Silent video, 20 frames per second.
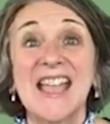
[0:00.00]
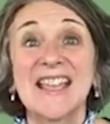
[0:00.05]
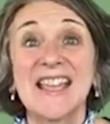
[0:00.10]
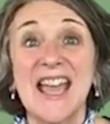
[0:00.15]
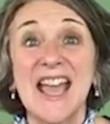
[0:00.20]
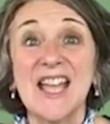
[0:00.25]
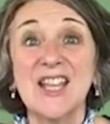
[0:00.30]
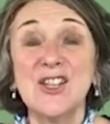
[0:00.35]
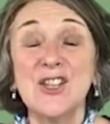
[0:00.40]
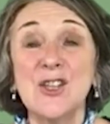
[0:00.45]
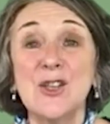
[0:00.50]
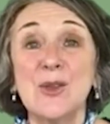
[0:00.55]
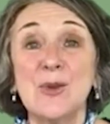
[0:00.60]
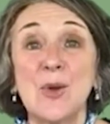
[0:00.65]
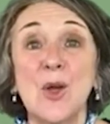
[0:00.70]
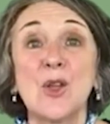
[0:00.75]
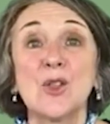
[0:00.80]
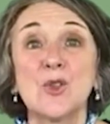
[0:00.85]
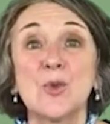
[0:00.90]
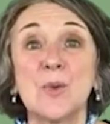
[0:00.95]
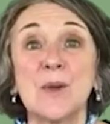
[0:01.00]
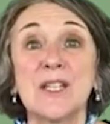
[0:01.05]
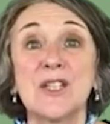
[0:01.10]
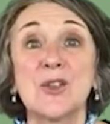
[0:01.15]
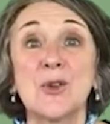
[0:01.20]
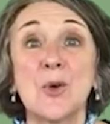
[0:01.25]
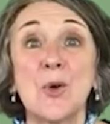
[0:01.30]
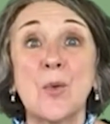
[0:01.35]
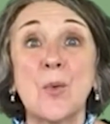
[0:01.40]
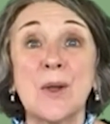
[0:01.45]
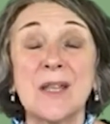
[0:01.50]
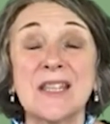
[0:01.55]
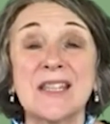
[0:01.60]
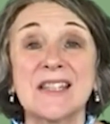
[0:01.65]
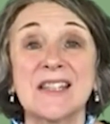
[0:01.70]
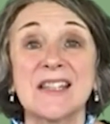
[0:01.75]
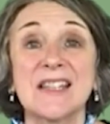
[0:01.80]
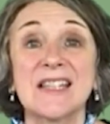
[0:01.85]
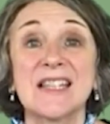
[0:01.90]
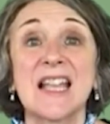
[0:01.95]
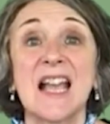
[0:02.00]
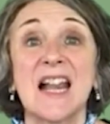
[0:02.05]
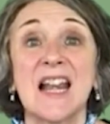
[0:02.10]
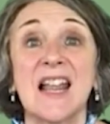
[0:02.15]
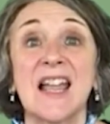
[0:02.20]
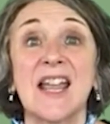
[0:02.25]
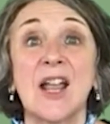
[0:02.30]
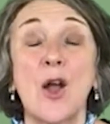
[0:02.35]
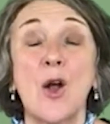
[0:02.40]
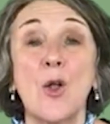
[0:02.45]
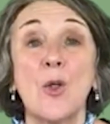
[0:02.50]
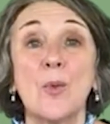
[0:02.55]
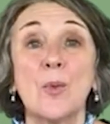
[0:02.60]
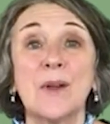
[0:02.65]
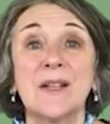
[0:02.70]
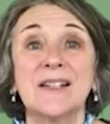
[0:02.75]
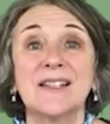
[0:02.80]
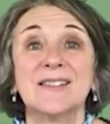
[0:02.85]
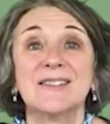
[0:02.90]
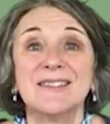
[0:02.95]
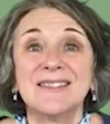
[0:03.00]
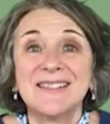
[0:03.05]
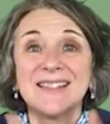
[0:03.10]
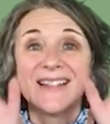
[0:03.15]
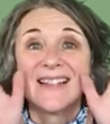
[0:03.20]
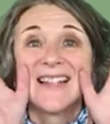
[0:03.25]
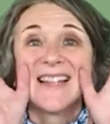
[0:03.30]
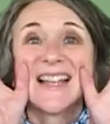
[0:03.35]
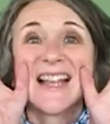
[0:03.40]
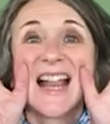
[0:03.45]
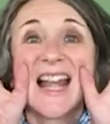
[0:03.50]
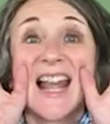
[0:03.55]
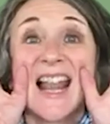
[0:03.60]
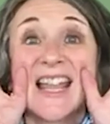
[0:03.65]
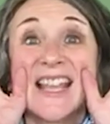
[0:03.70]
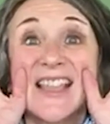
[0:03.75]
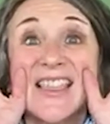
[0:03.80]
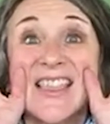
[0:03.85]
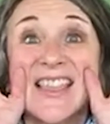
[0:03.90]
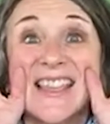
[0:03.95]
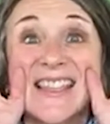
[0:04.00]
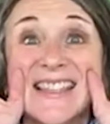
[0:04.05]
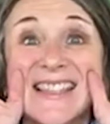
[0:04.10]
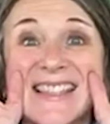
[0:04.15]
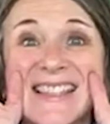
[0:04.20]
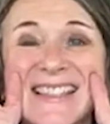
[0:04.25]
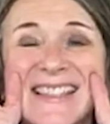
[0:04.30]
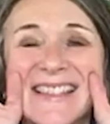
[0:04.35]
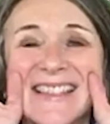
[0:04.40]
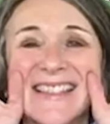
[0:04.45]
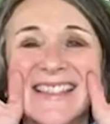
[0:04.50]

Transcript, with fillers: Can you twitch your whiskers like Olwen? Like this.